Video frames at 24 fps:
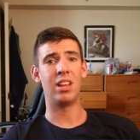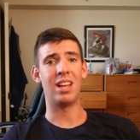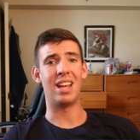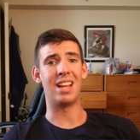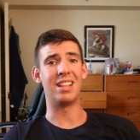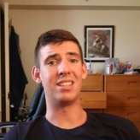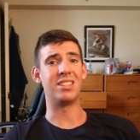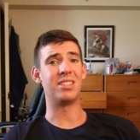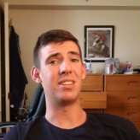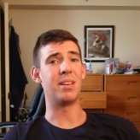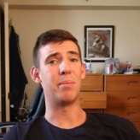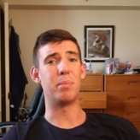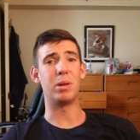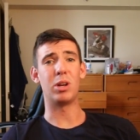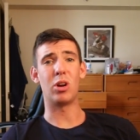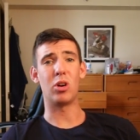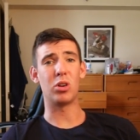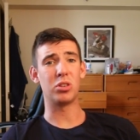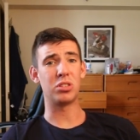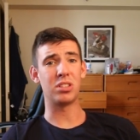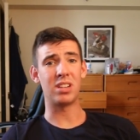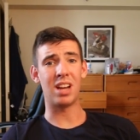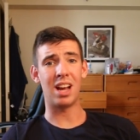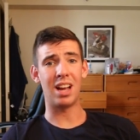It's
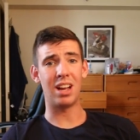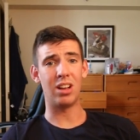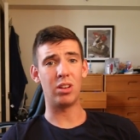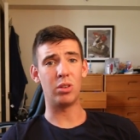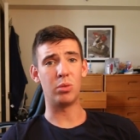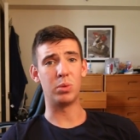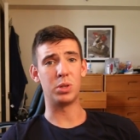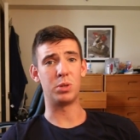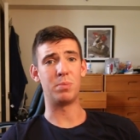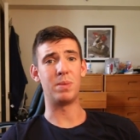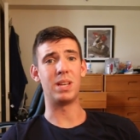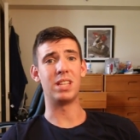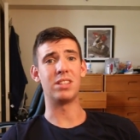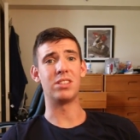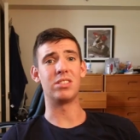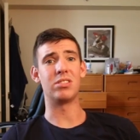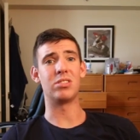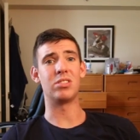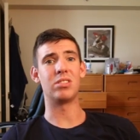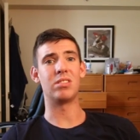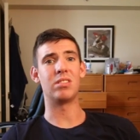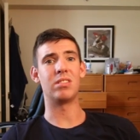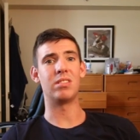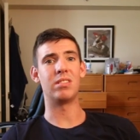seminar style, which means
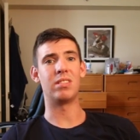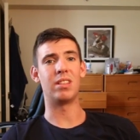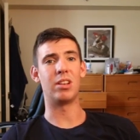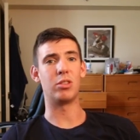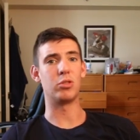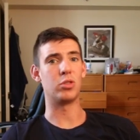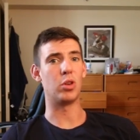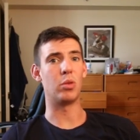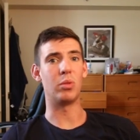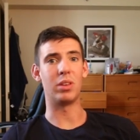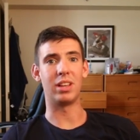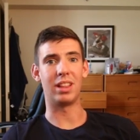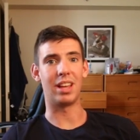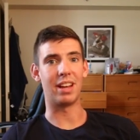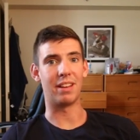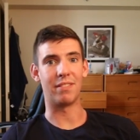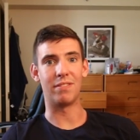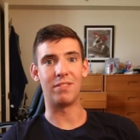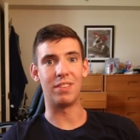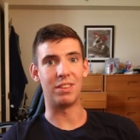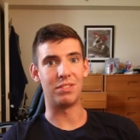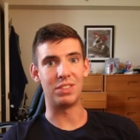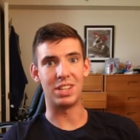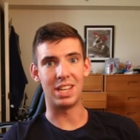it's there's only like
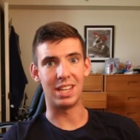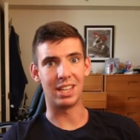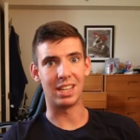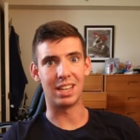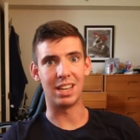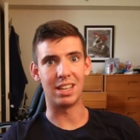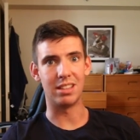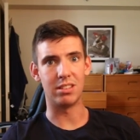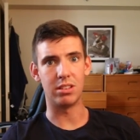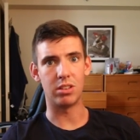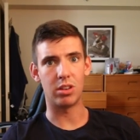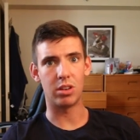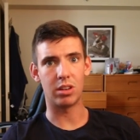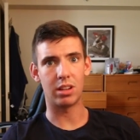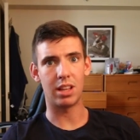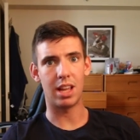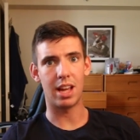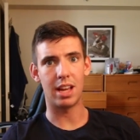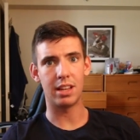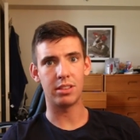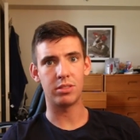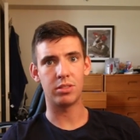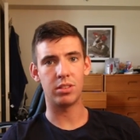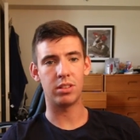fifteen kids in our
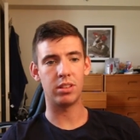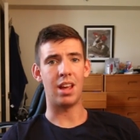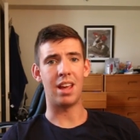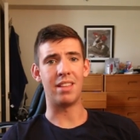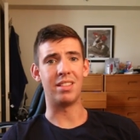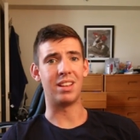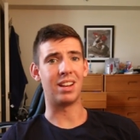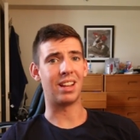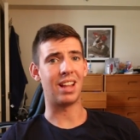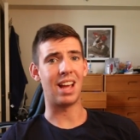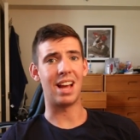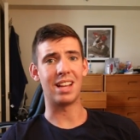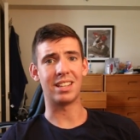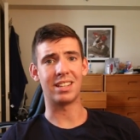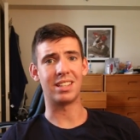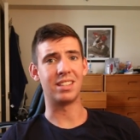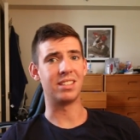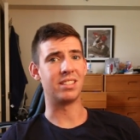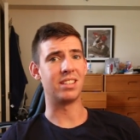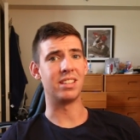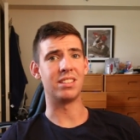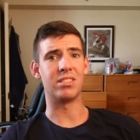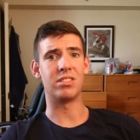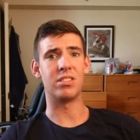class, and the class
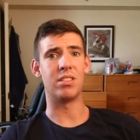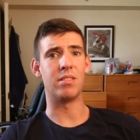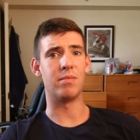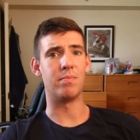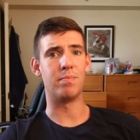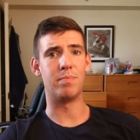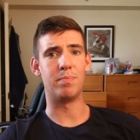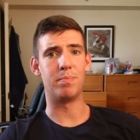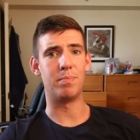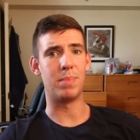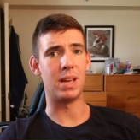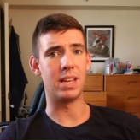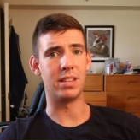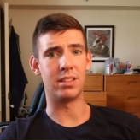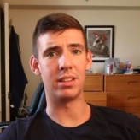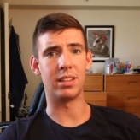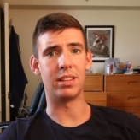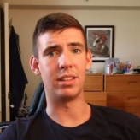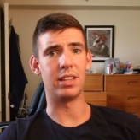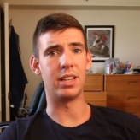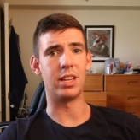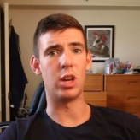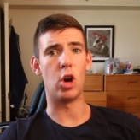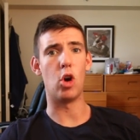consists of
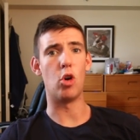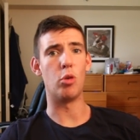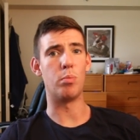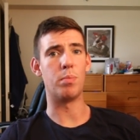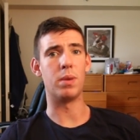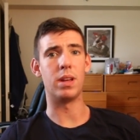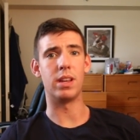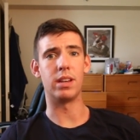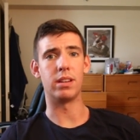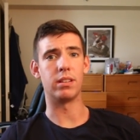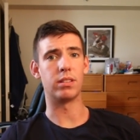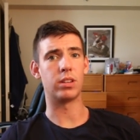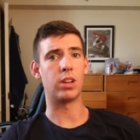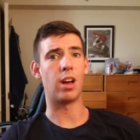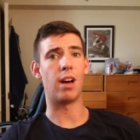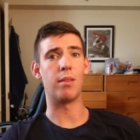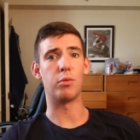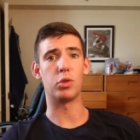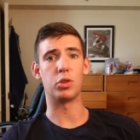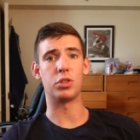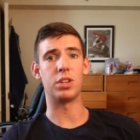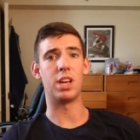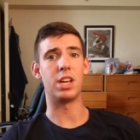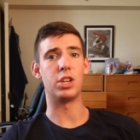basically open
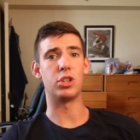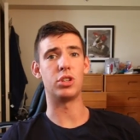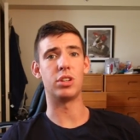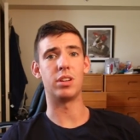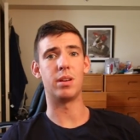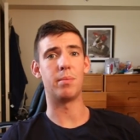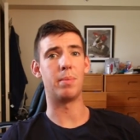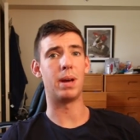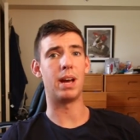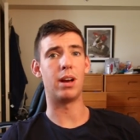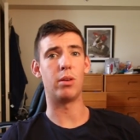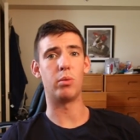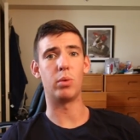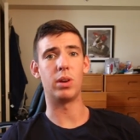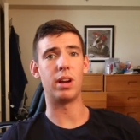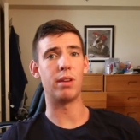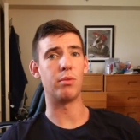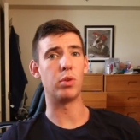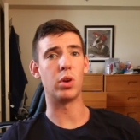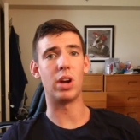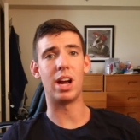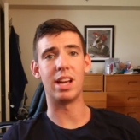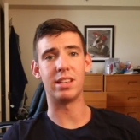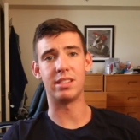conversation about
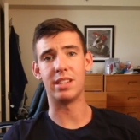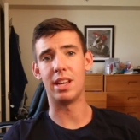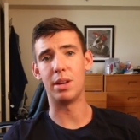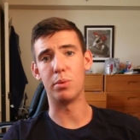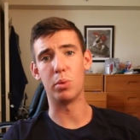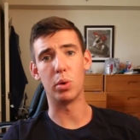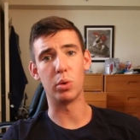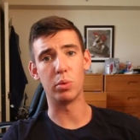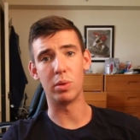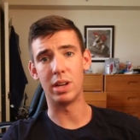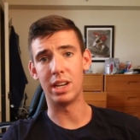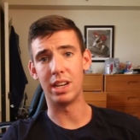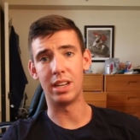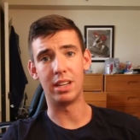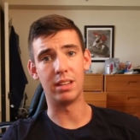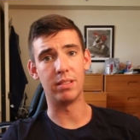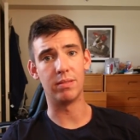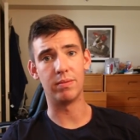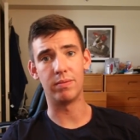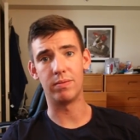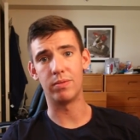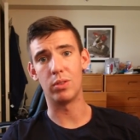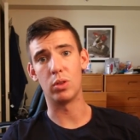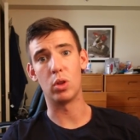whatever essay we're reading
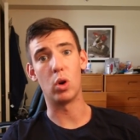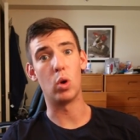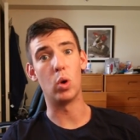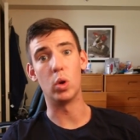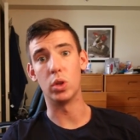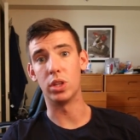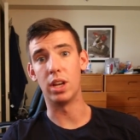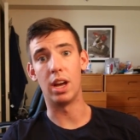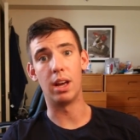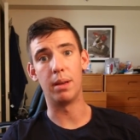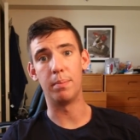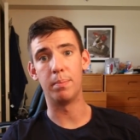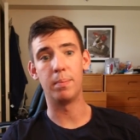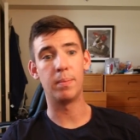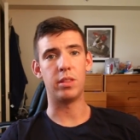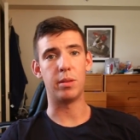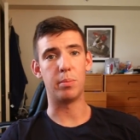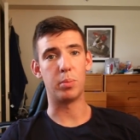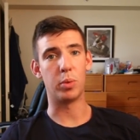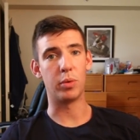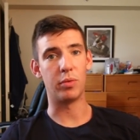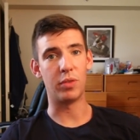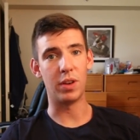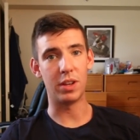for the whole time.
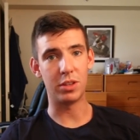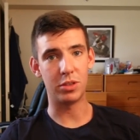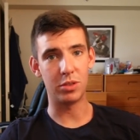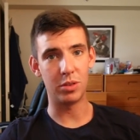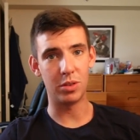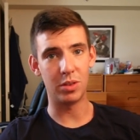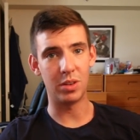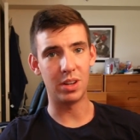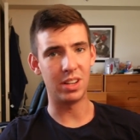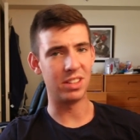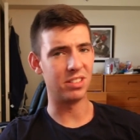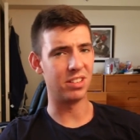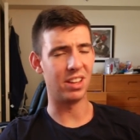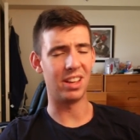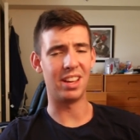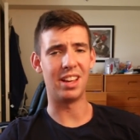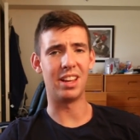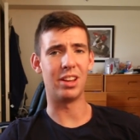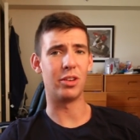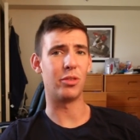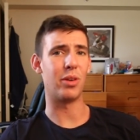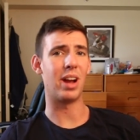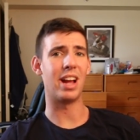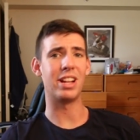The professor is
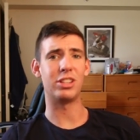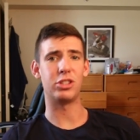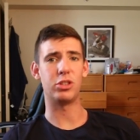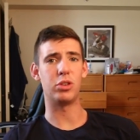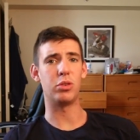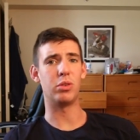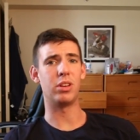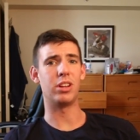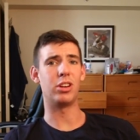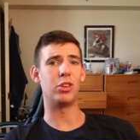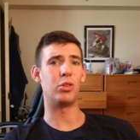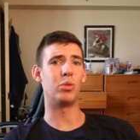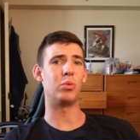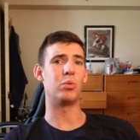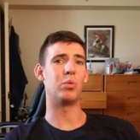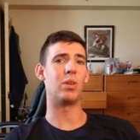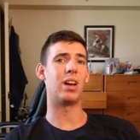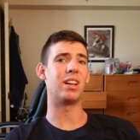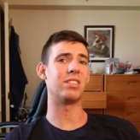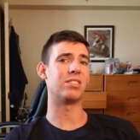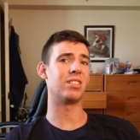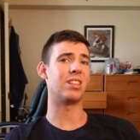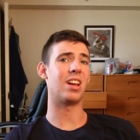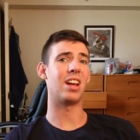a grad student who
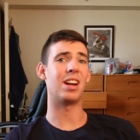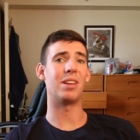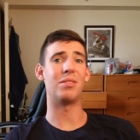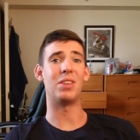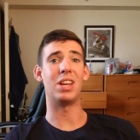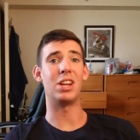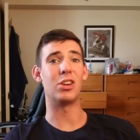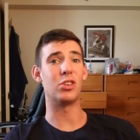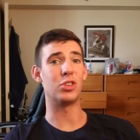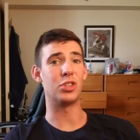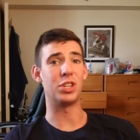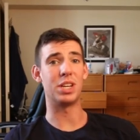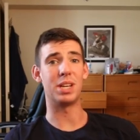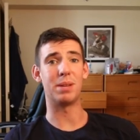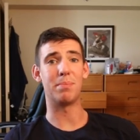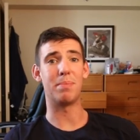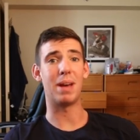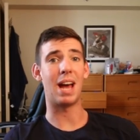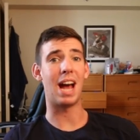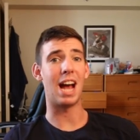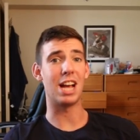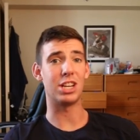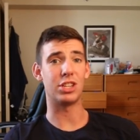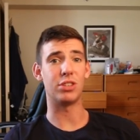has a lot of energy and
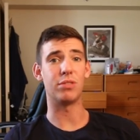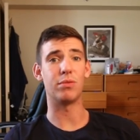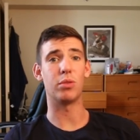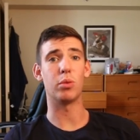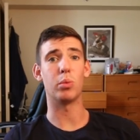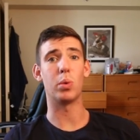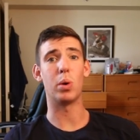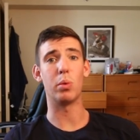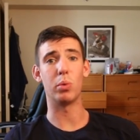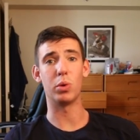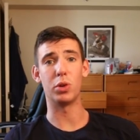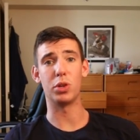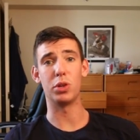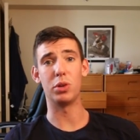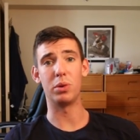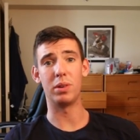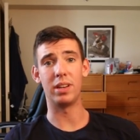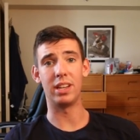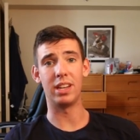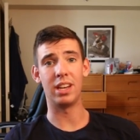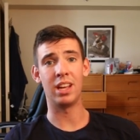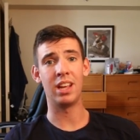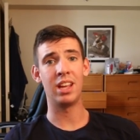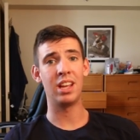passion for what we're
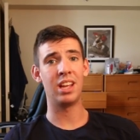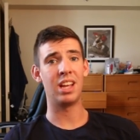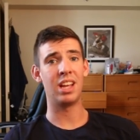doing,